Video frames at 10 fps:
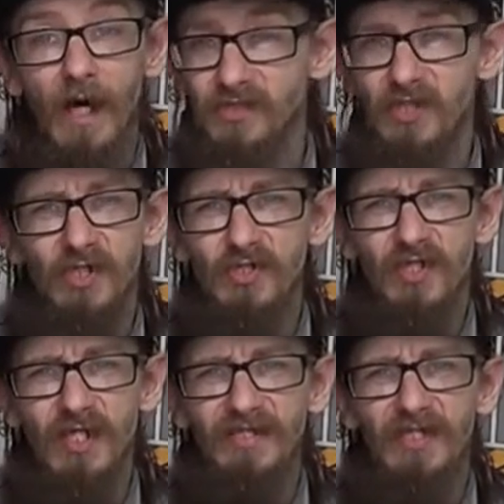And she
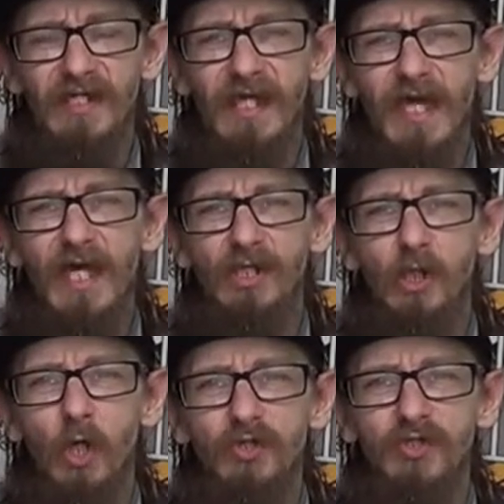doesn't need to kick a
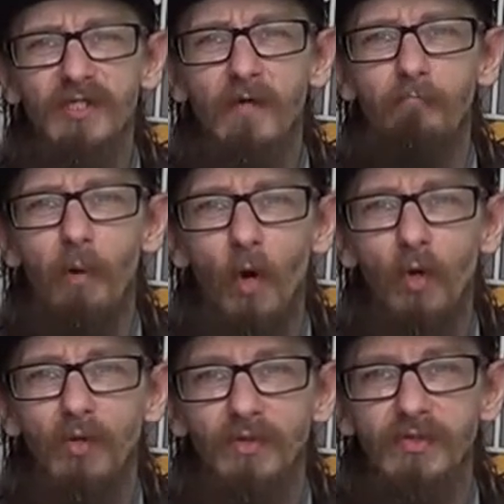ghost in the
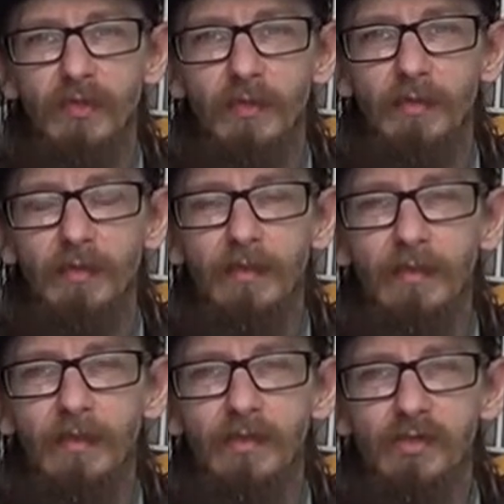balls.
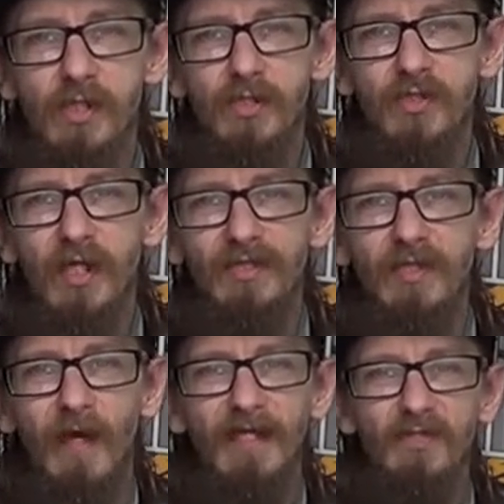She doesn't need
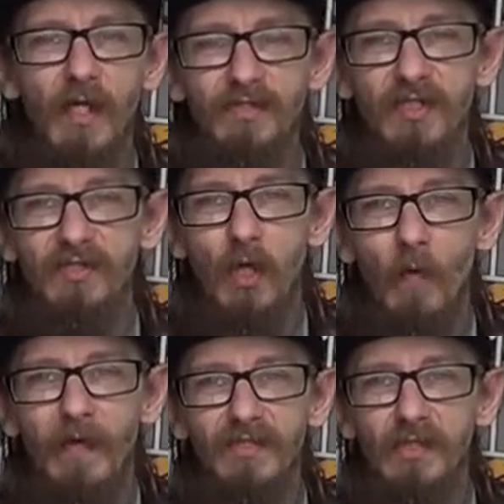to make sexist
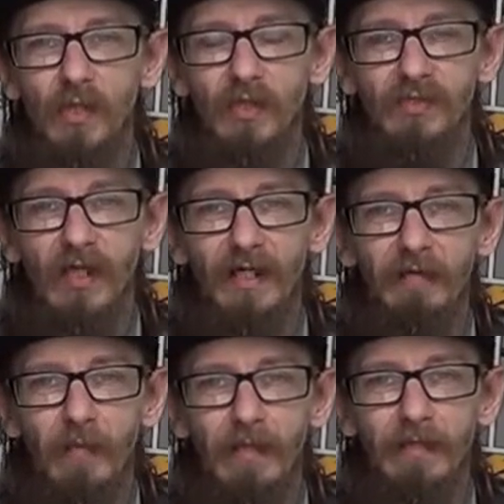comments all the
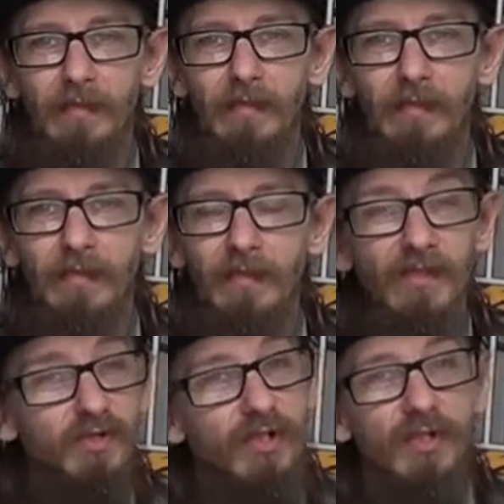time.
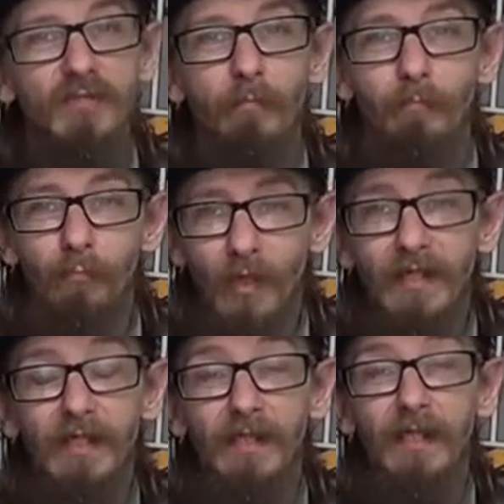She does
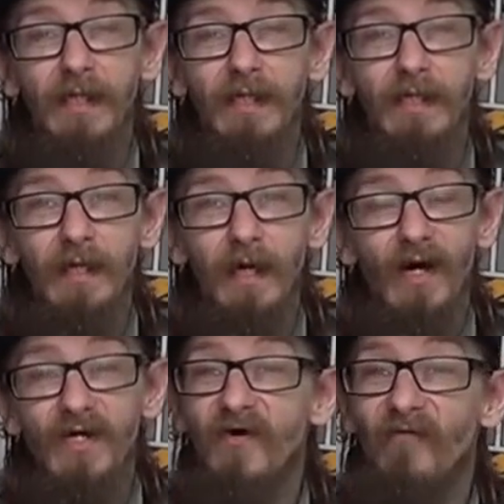brilliantly
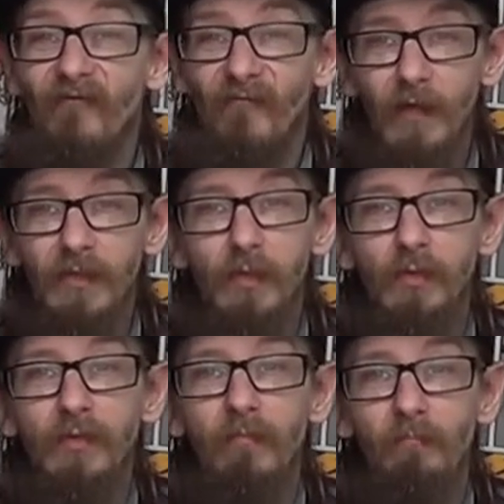as a
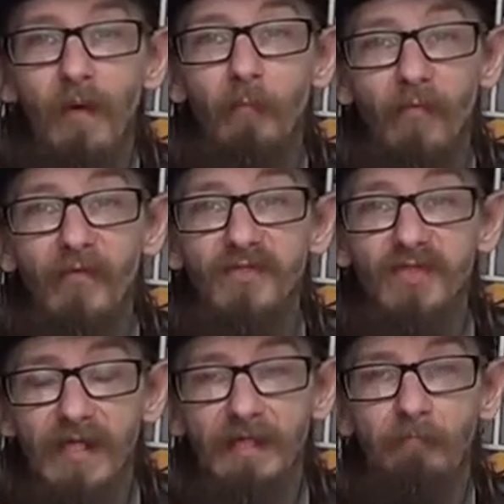valued member of the
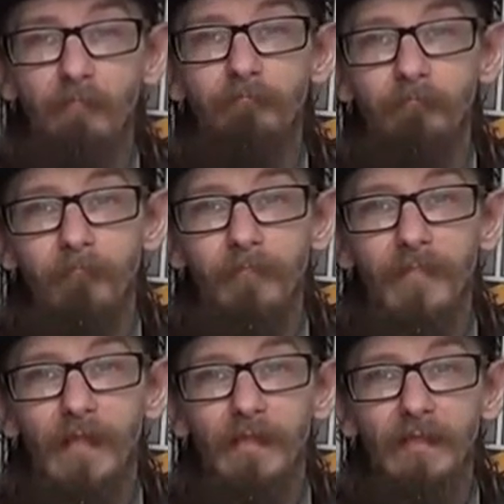team.
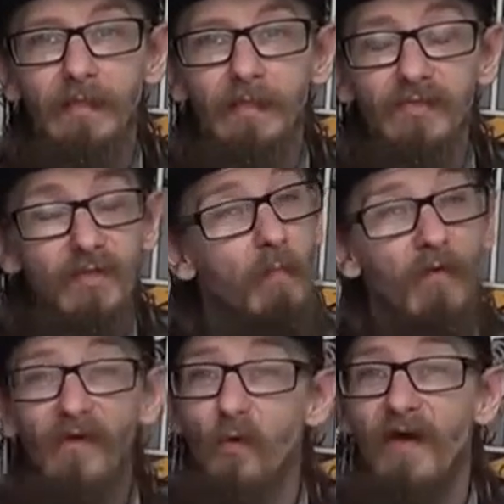So
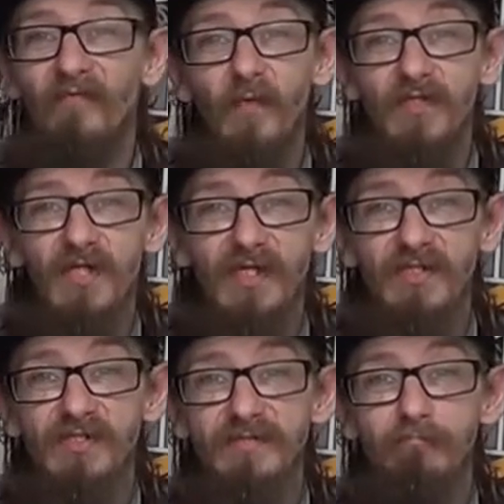moving away from the
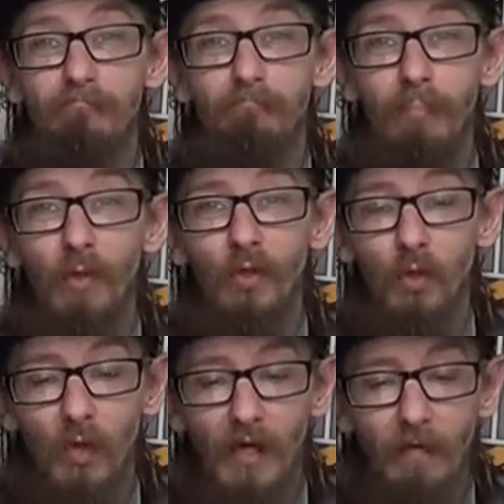sexist bull
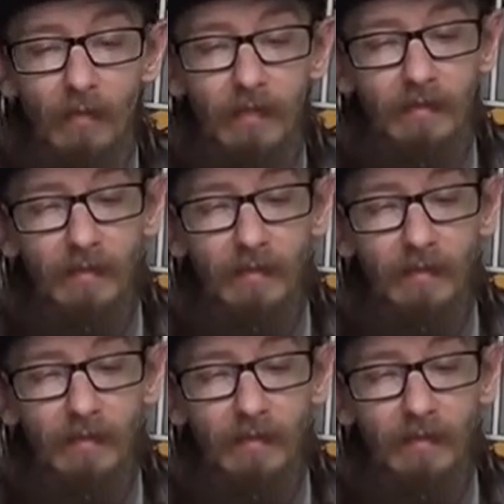crap,